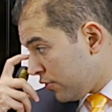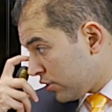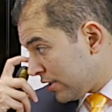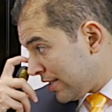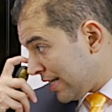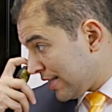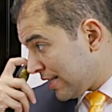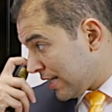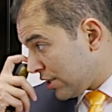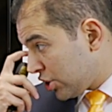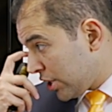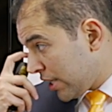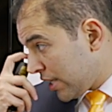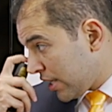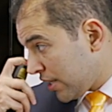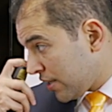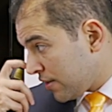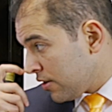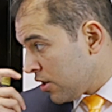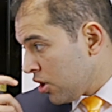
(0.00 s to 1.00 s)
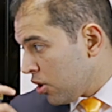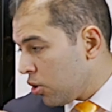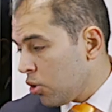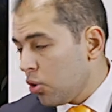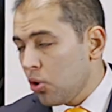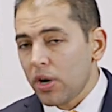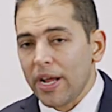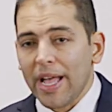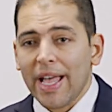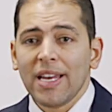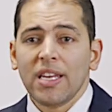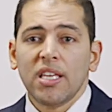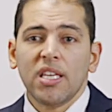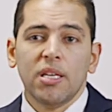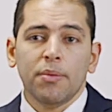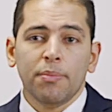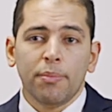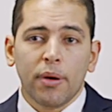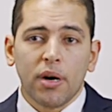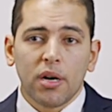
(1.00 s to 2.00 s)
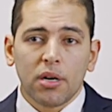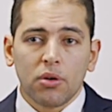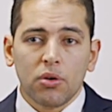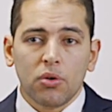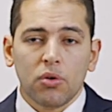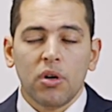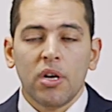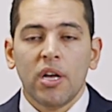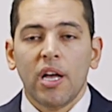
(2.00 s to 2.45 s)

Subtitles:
data sharing or any embargo,